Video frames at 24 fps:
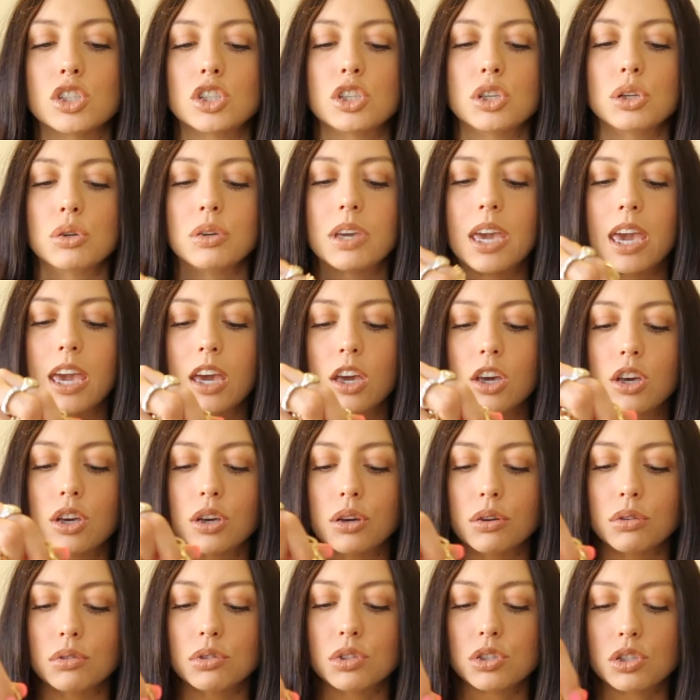to
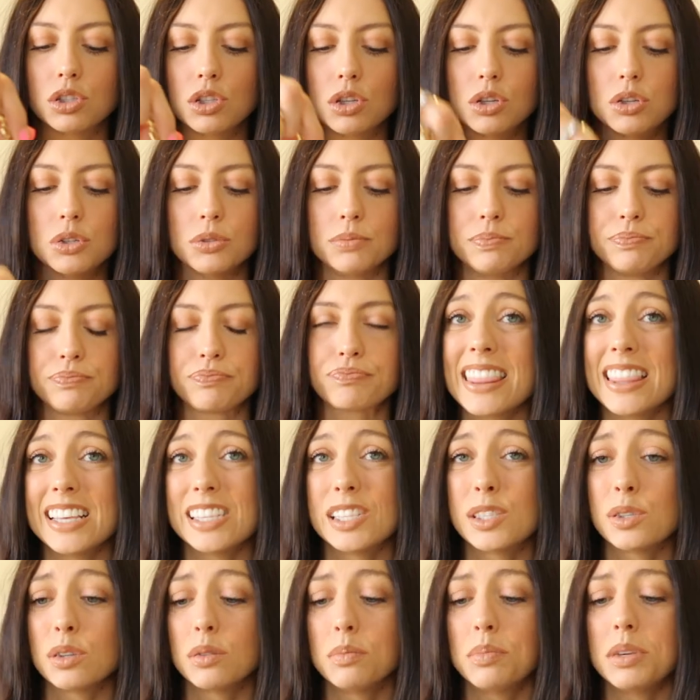Cancun soon,
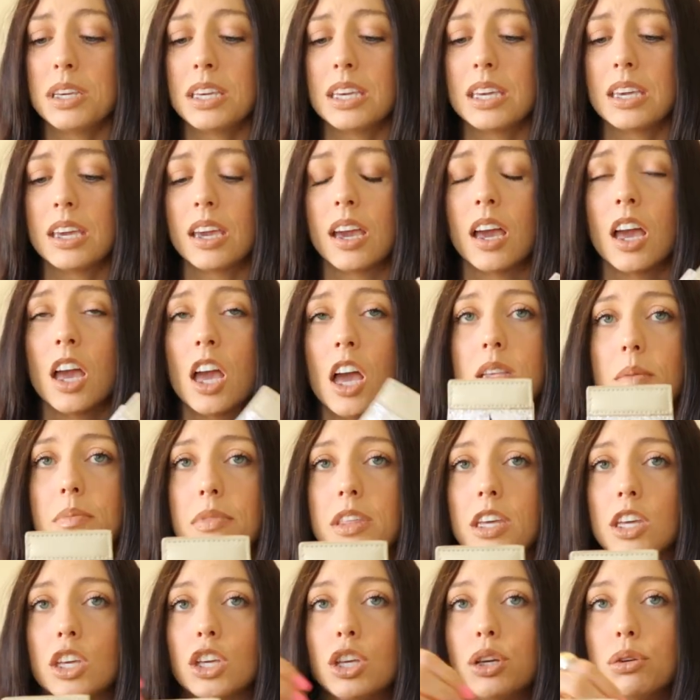this would be
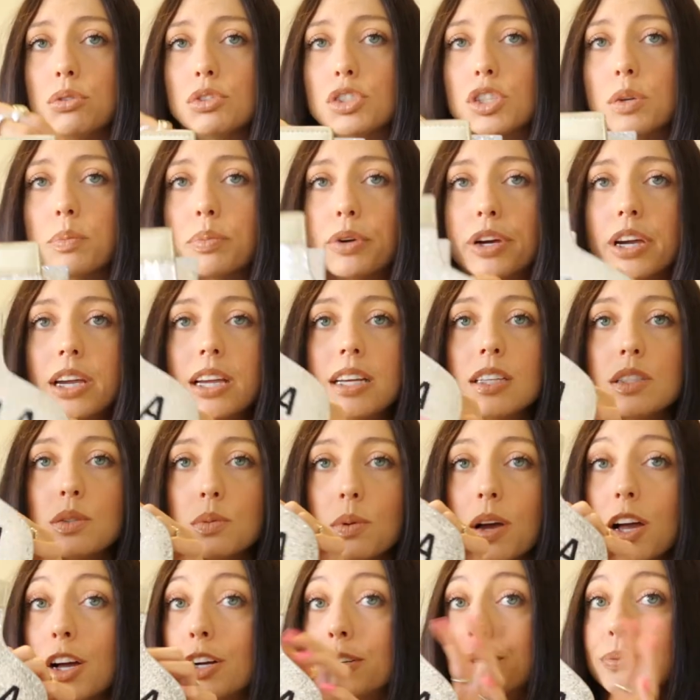something cute to bring as
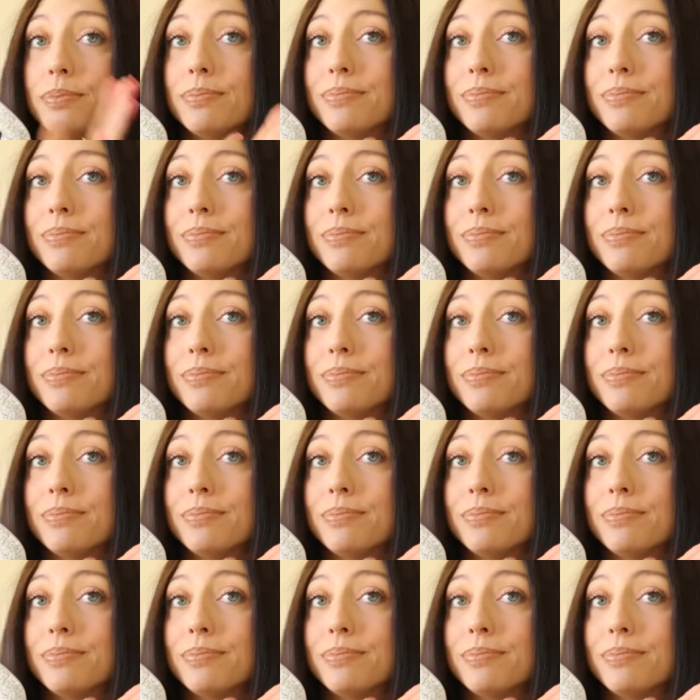well.